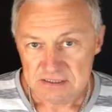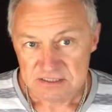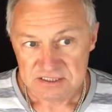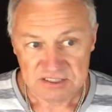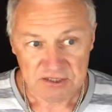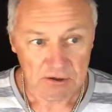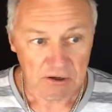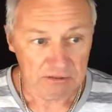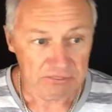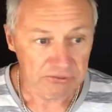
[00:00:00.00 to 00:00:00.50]

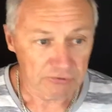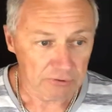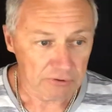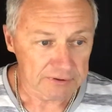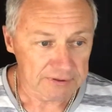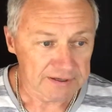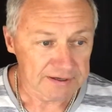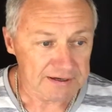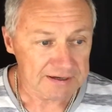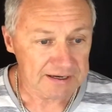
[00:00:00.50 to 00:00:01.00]
So I
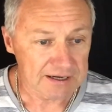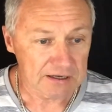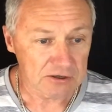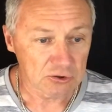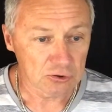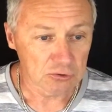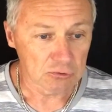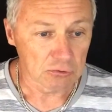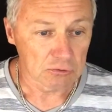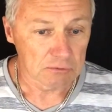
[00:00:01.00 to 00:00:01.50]
thought, okay,
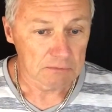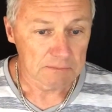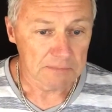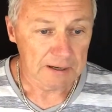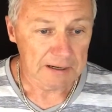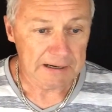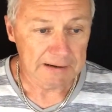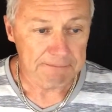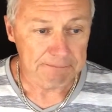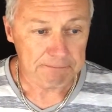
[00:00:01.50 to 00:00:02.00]
cool.
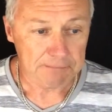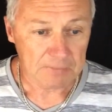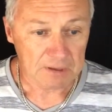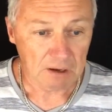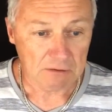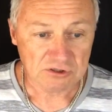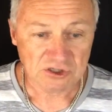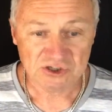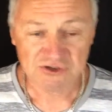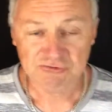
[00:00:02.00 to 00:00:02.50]

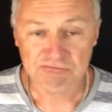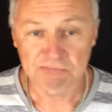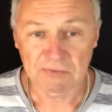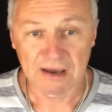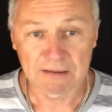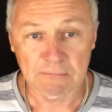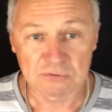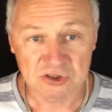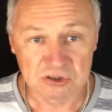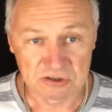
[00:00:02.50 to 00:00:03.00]
I'll just
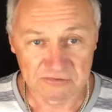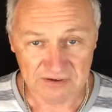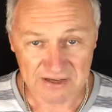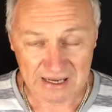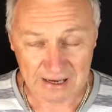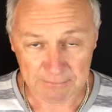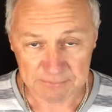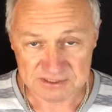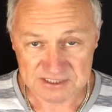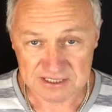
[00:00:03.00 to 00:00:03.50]
make myself
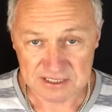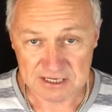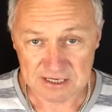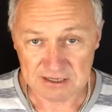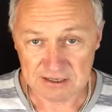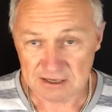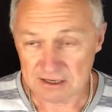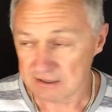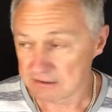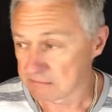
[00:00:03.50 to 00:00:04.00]
a cup of
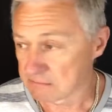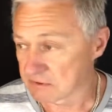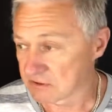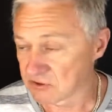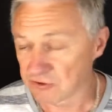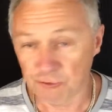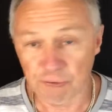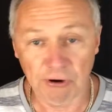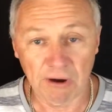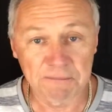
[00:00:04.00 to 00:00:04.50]
tea
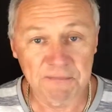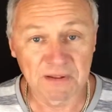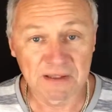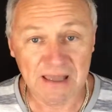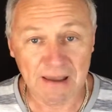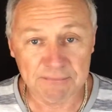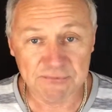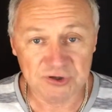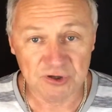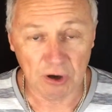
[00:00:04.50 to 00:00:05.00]
and grab the
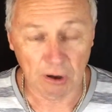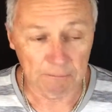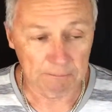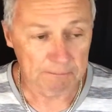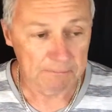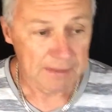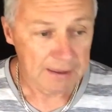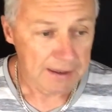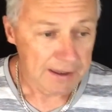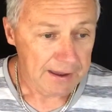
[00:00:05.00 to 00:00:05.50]

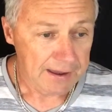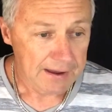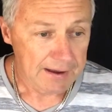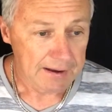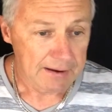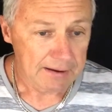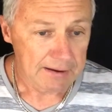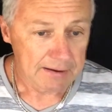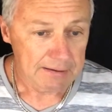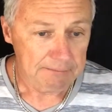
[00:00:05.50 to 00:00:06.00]
laptop.
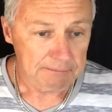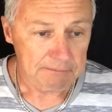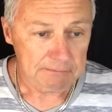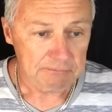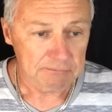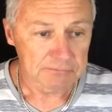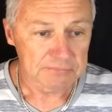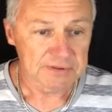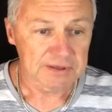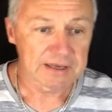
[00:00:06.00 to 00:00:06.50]

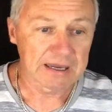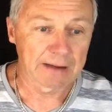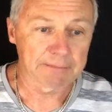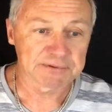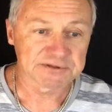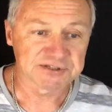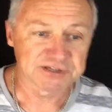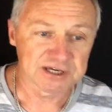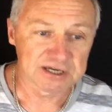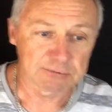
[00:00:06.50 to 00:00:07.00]
The
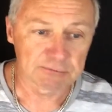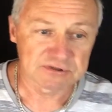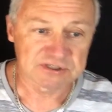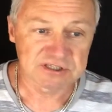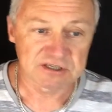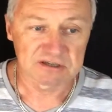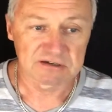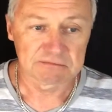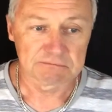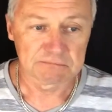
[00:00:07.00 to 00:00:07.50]
cup of tea
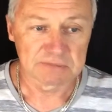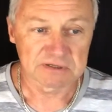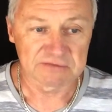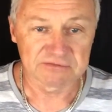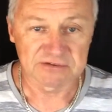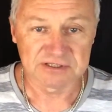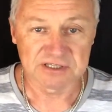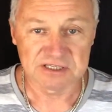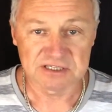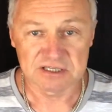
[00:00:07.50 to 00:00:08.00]
was a bit
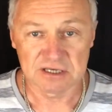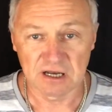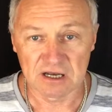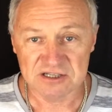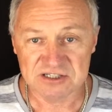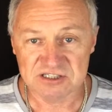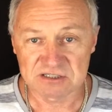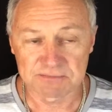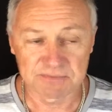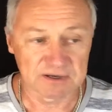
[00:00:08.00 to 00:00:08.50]
of a
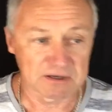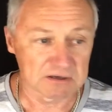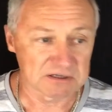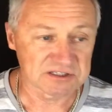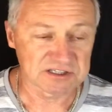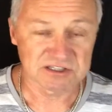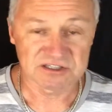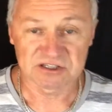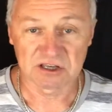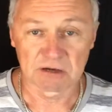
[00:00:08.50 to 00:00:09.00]
disaster
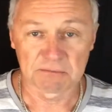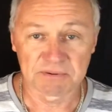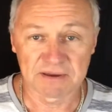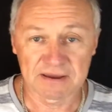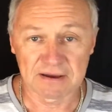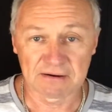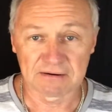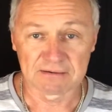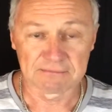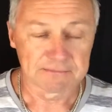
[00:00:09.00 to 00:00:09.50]
because there's no
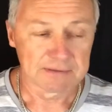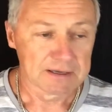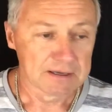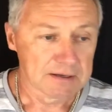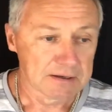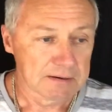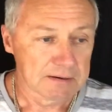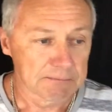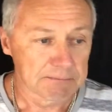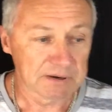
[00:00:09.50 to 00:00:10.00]
power.
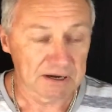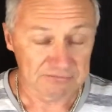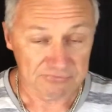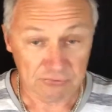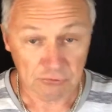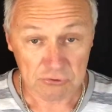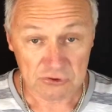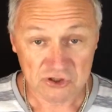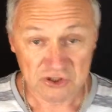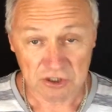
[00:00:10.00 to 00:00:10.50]

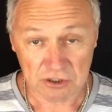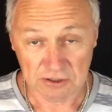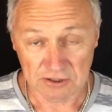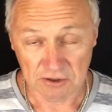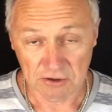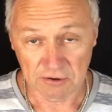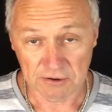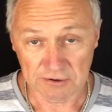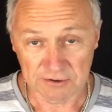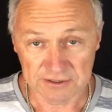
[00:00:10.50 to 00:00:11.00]
But
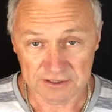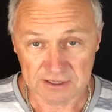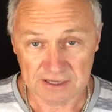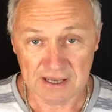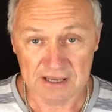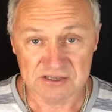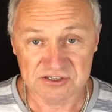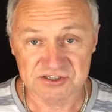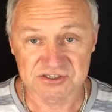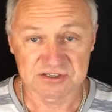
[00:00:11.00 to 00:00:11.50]
fortunately, I got a
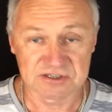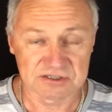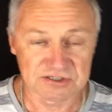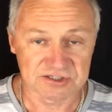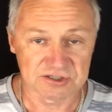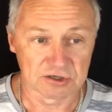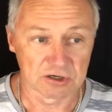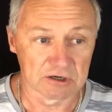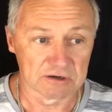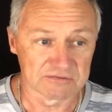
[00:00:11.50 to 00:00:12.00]
gas
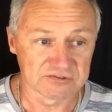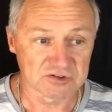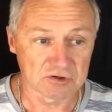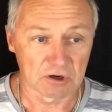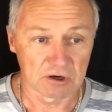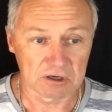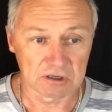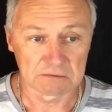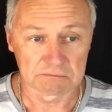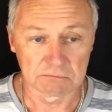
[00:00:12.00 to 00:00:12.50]
stove
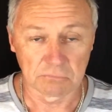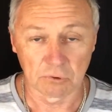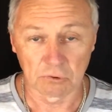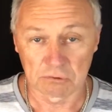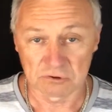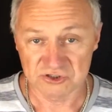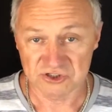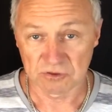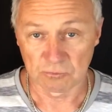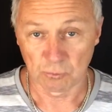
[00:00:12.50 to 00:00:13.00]
so I could
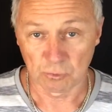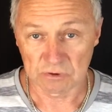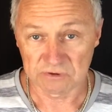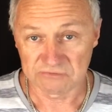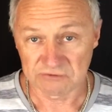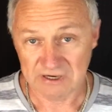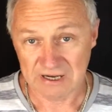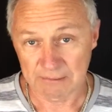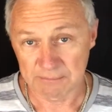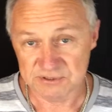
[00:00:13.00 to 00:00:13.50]
boil some
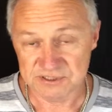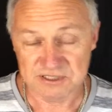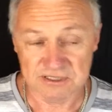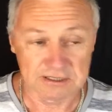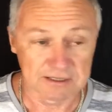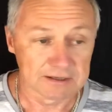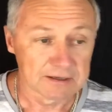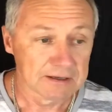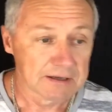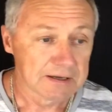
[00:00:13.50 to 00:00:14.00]
water for a cup of
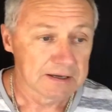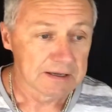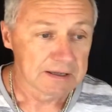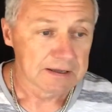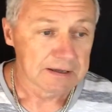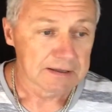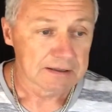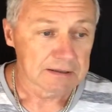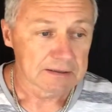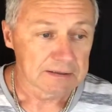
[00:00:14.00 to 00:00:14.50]
tea.
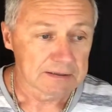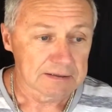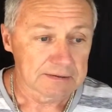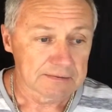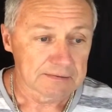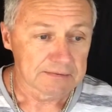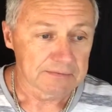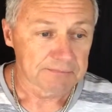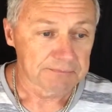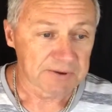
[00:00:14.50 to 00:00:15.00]

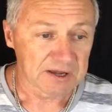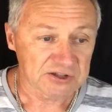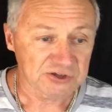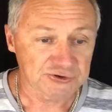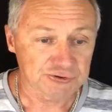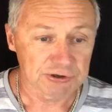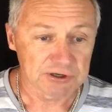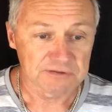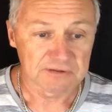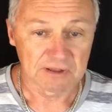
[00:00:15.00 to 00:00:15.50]

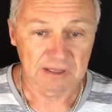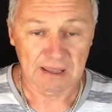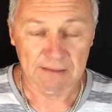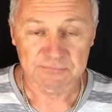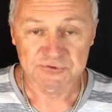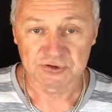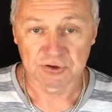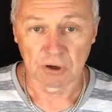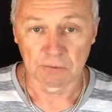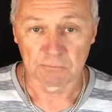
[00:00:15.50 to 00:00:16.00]
Battery in the
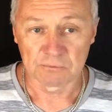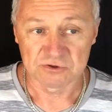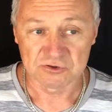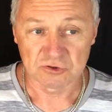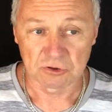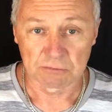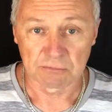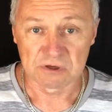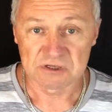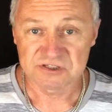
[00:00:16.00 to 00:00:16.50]
laptop
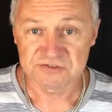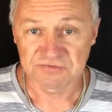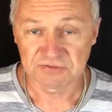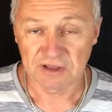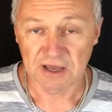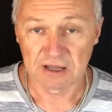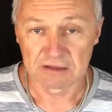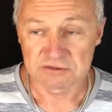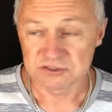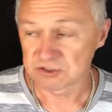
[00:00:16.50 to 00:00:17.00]
was almost
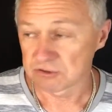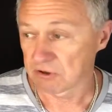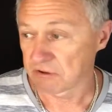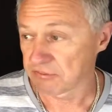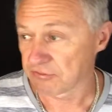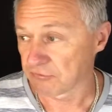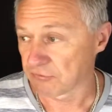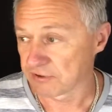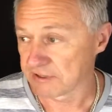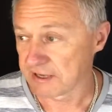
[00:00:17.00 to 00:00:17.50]
flat, so
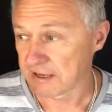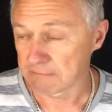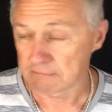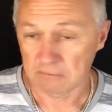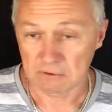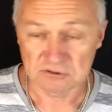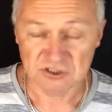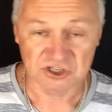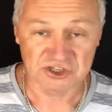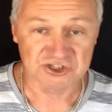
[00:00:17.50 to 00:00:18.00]
I thought,
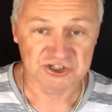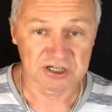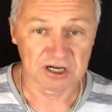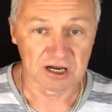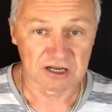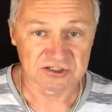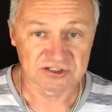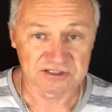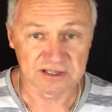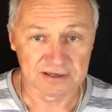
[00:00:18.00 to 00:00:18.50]
yep, I'll just
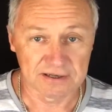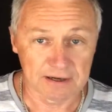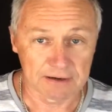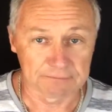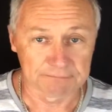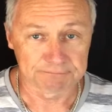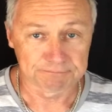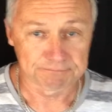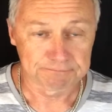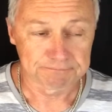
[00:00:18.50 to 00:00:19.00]
charge that
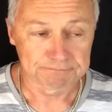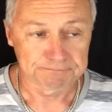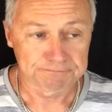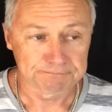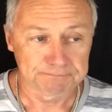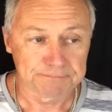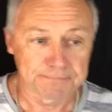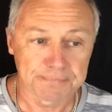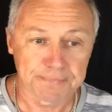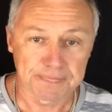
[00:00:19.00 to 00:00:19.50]
up.
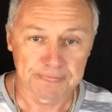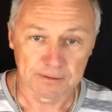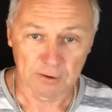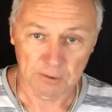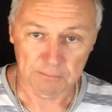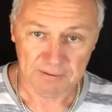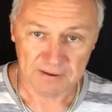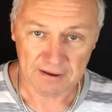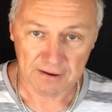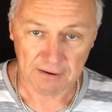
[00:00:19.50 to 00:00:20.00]

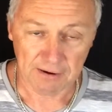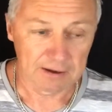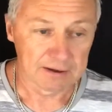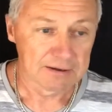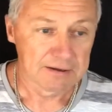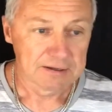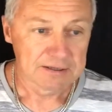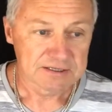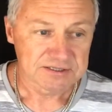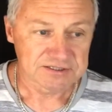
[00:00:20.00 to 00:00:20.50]
No
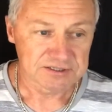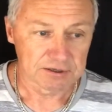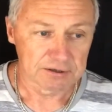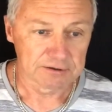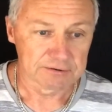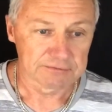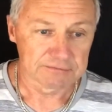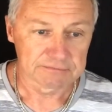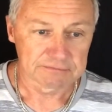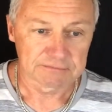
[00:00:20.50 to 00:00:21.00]
power.
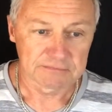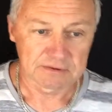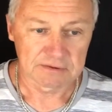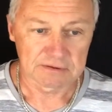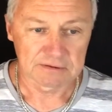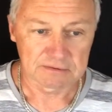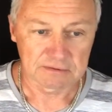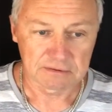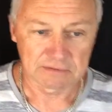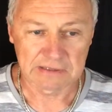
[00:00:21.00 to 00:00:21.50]
So
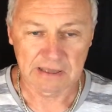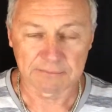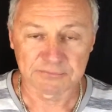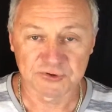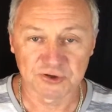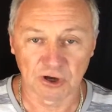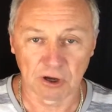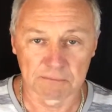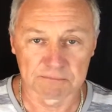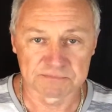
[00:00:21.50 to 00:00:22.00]
the
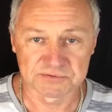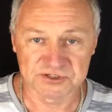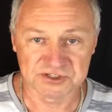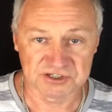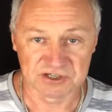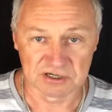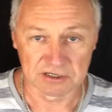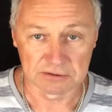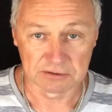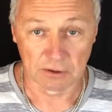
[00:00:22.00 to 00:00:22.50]

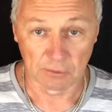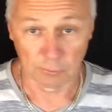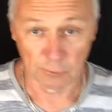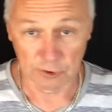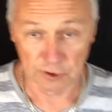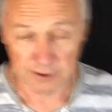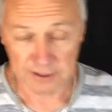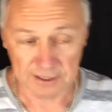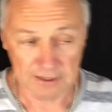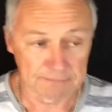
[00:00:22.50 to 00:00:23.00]
laptop's not
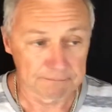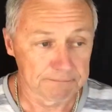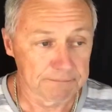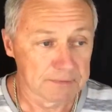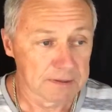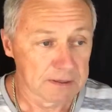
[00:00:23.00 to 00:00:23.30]
working.